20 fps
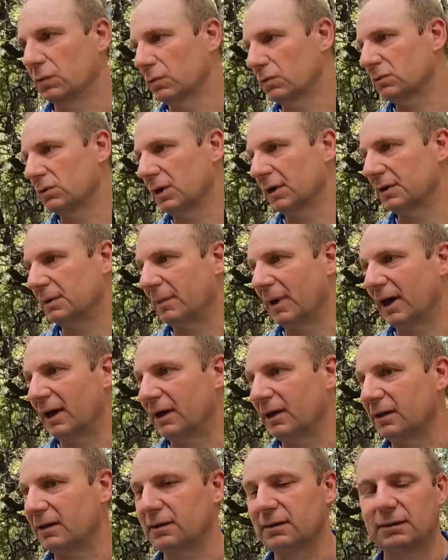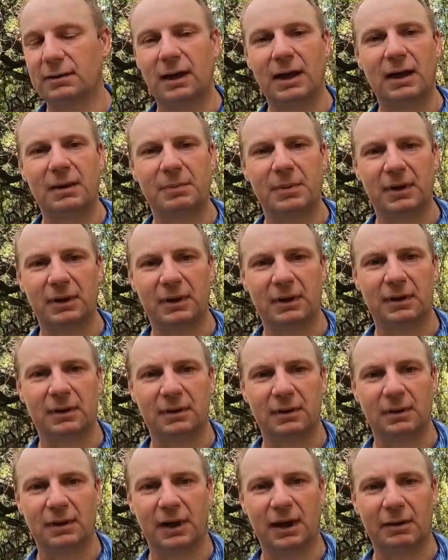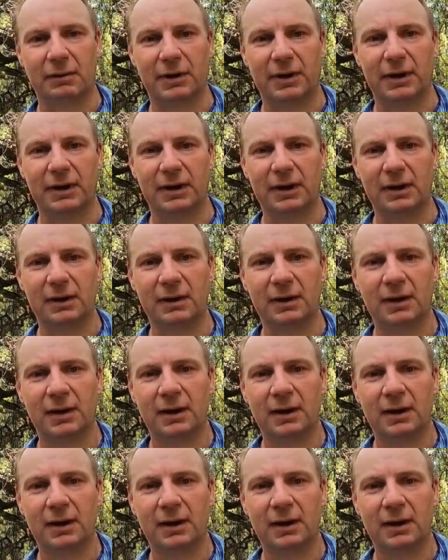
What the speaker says: looks like the main camping area here.